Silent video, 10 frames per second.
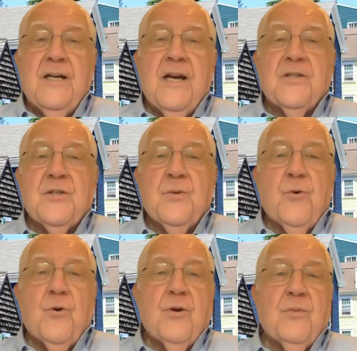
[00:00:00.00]
and
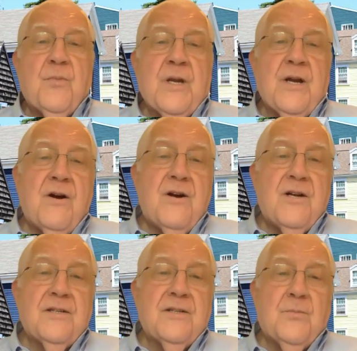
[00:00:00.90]
support
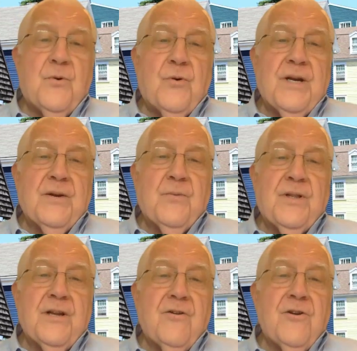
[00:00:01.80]
beyond the point
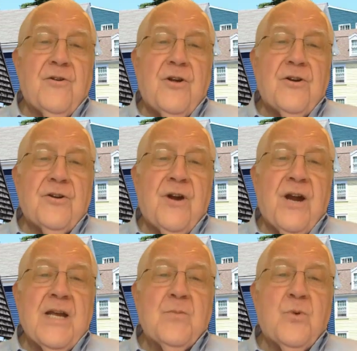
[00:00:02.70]
when they're no
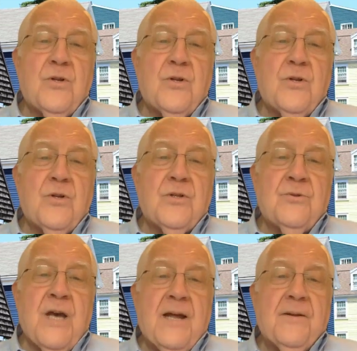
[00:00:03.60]
longer able
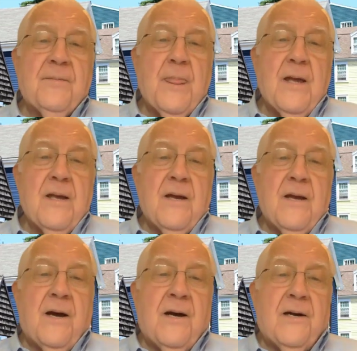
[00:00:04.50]
to do that.
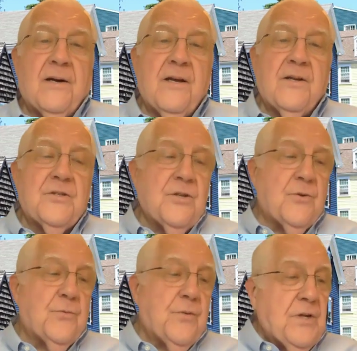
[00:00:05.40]
Uh, and
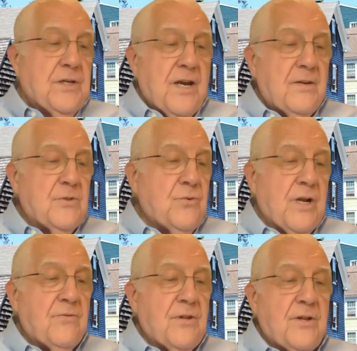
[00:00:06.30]
so fifty times
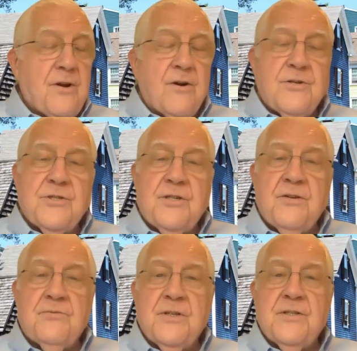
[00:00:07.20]
whatever the largest
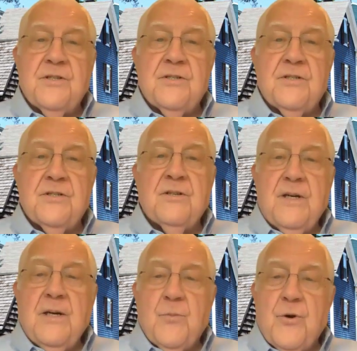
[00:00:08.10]
gift is, is a
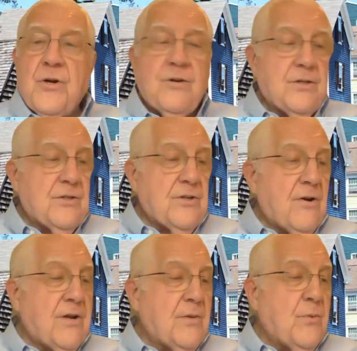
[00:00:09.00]
pretty good
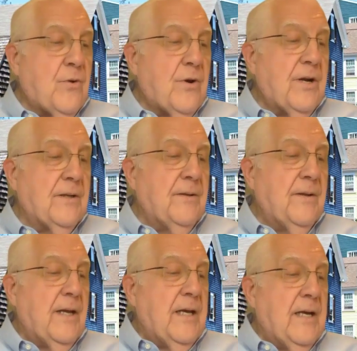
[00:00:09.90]
starting point.
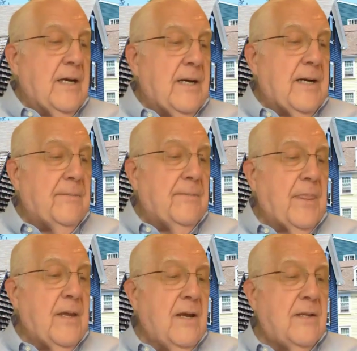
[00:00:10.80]
Um,
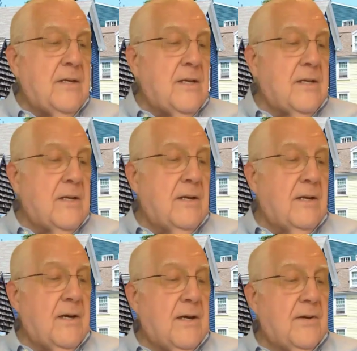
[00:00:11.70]
and then
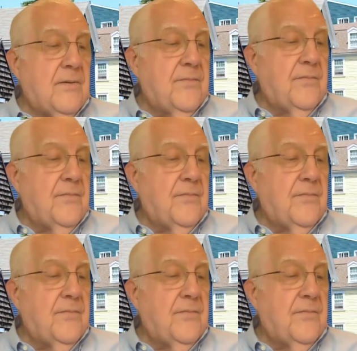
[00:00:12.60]
uh,